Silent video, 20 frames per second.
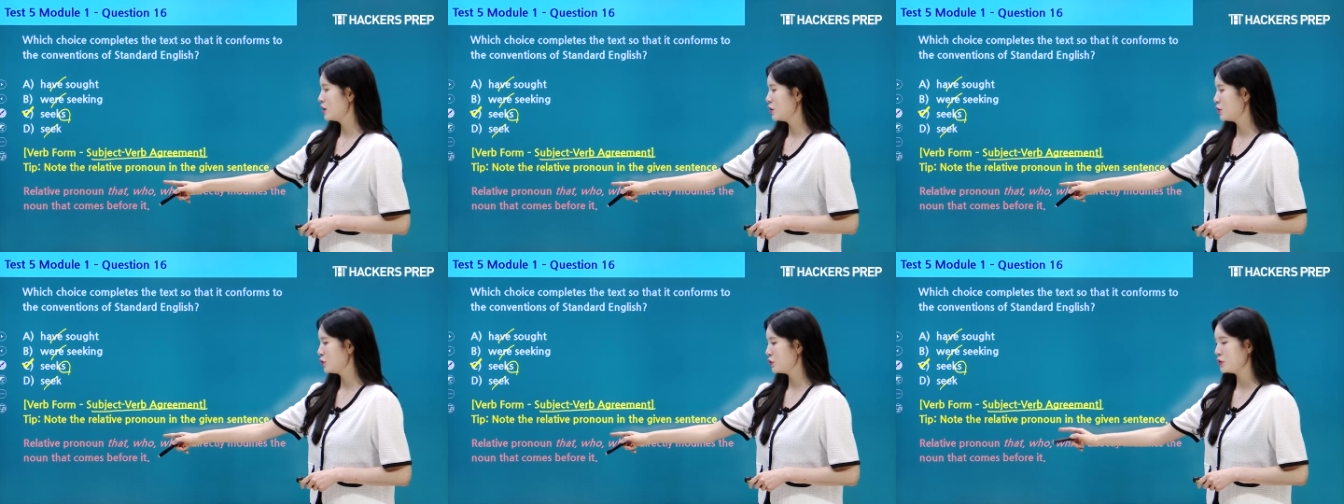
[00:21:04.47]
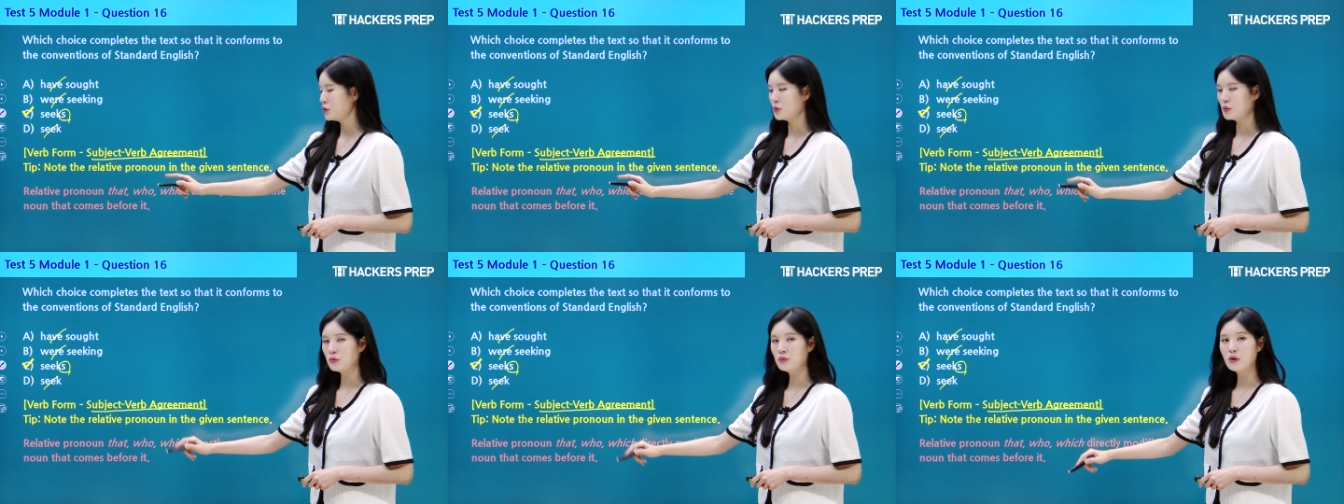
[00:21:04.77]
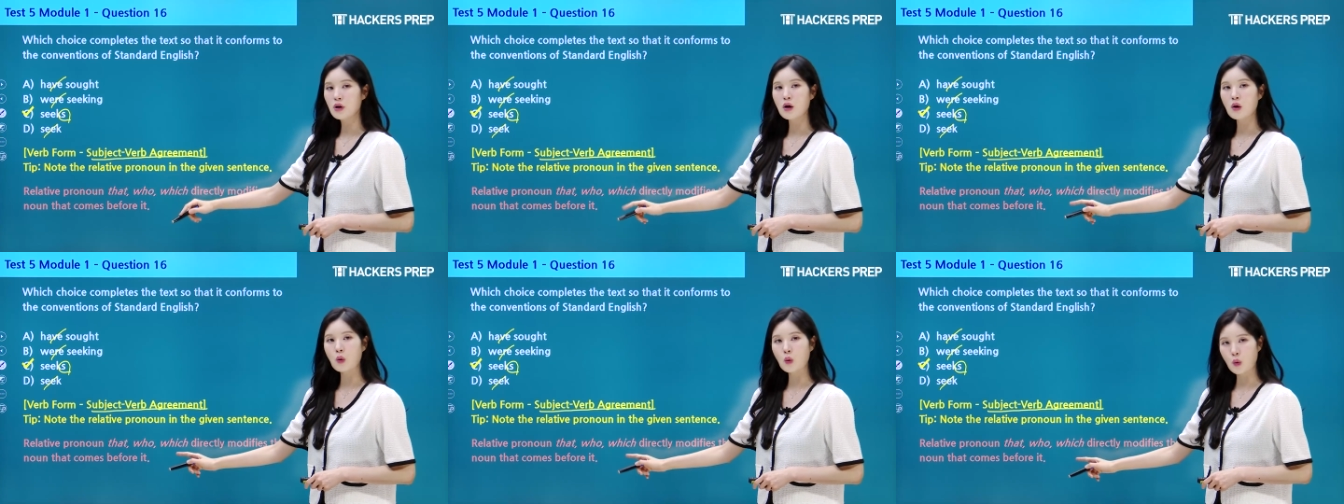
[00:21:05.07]
who,
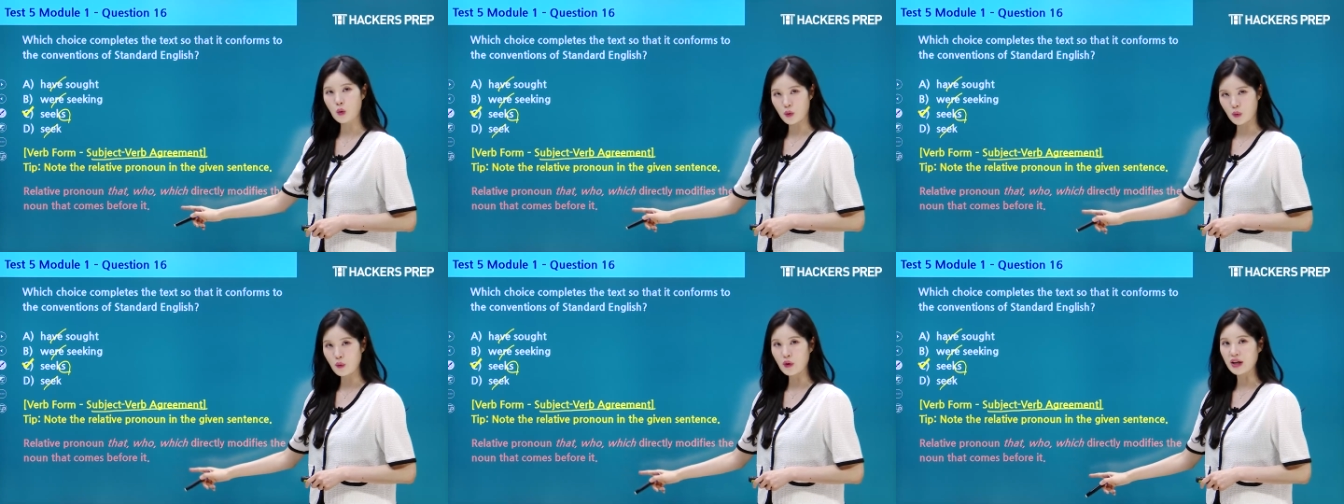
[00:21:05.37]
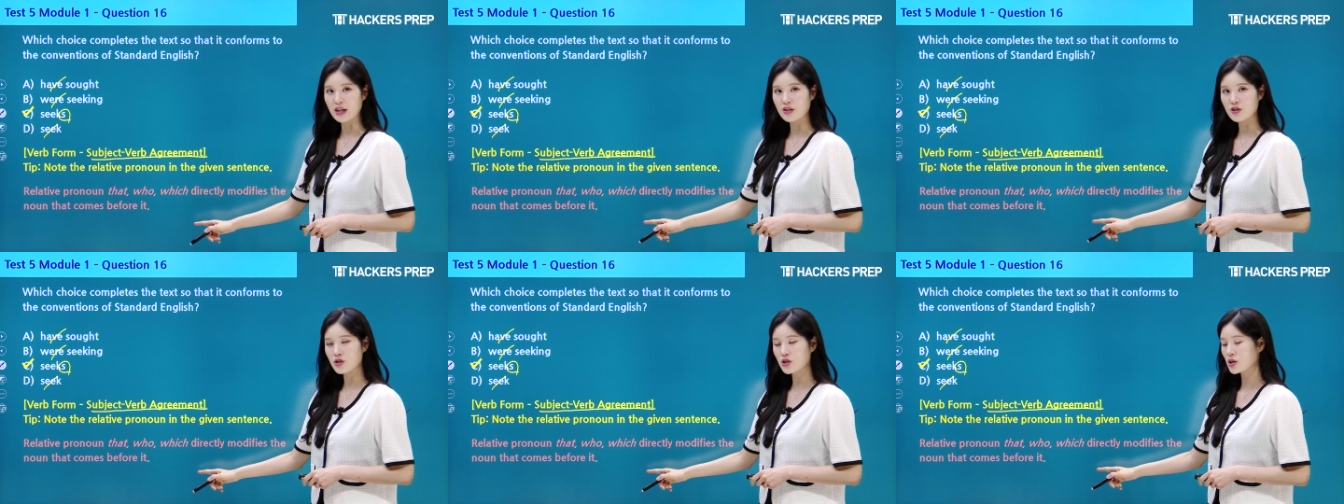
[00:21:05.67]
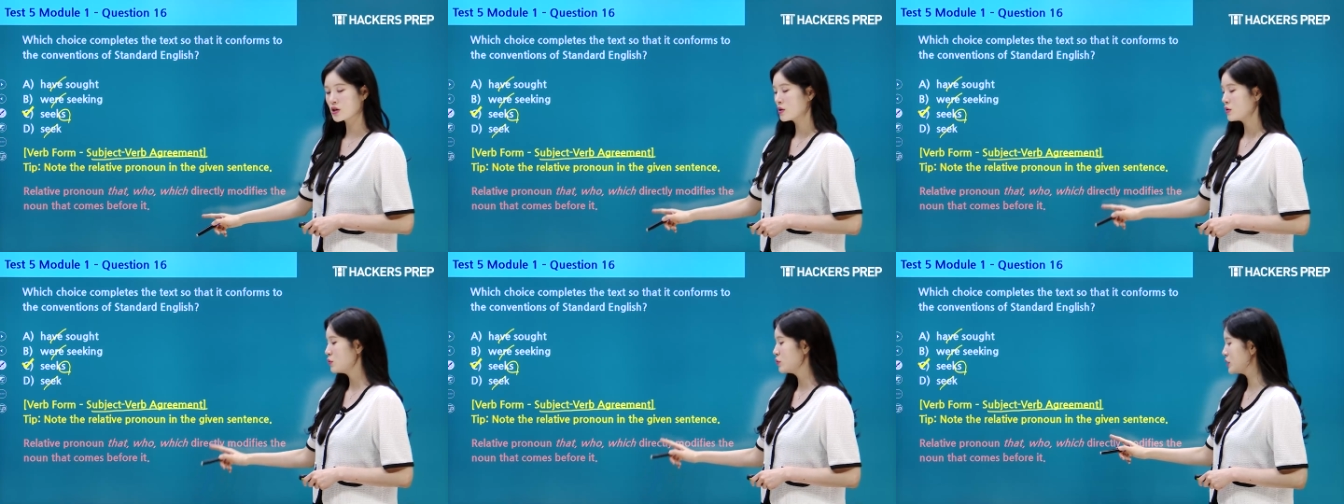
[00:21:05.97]
or
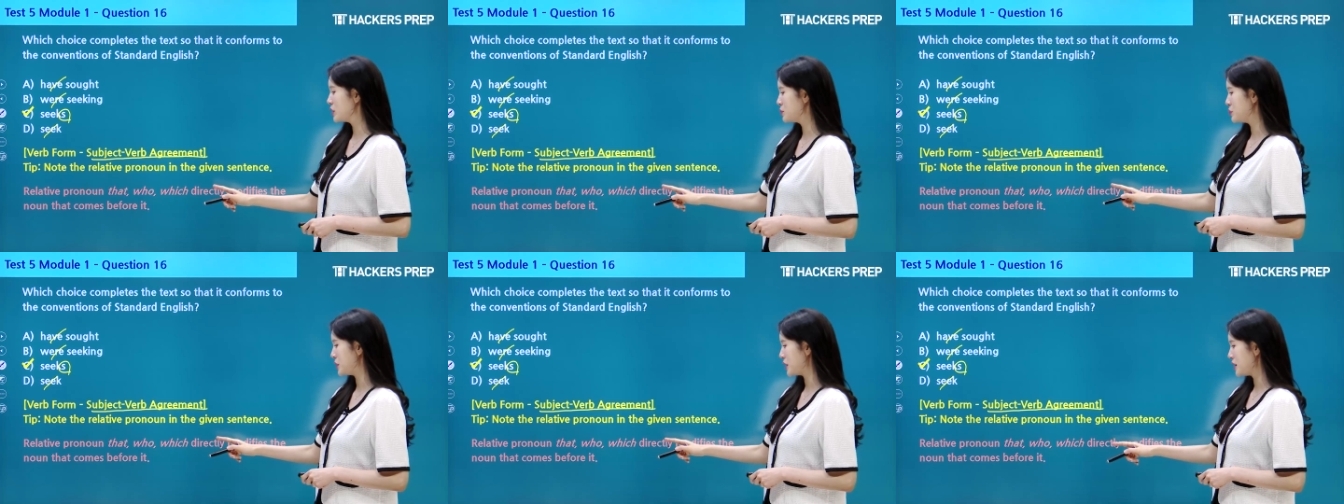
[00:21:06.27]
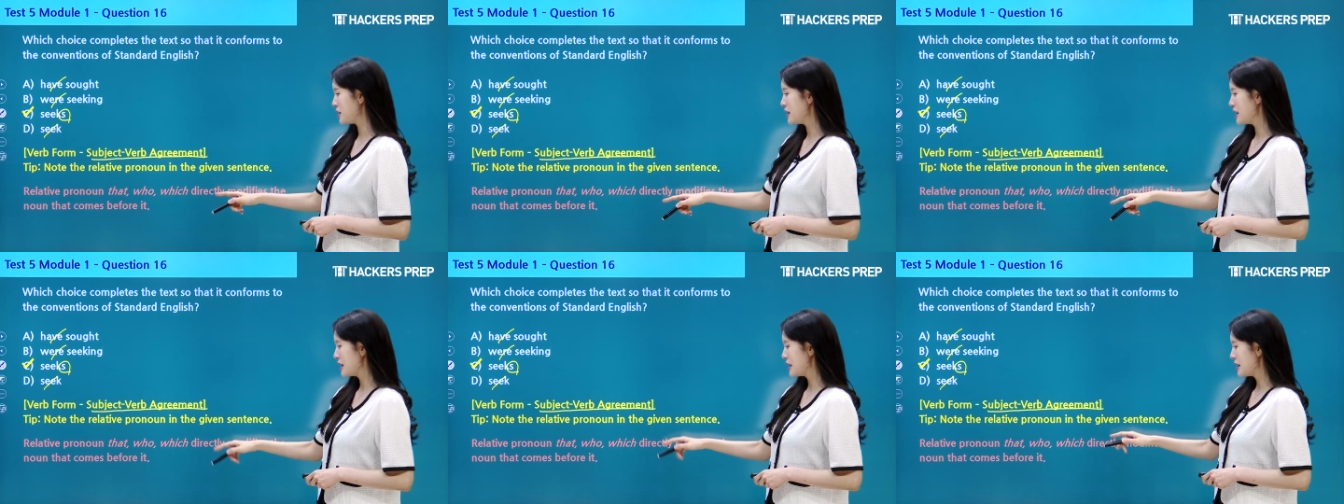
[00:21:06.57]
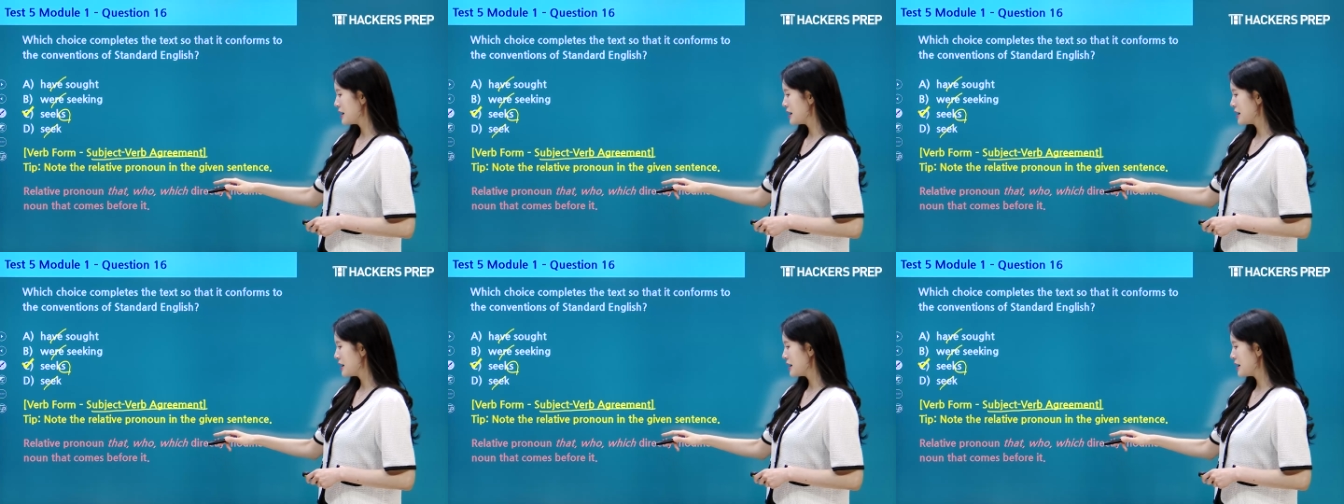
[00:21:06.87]
which would be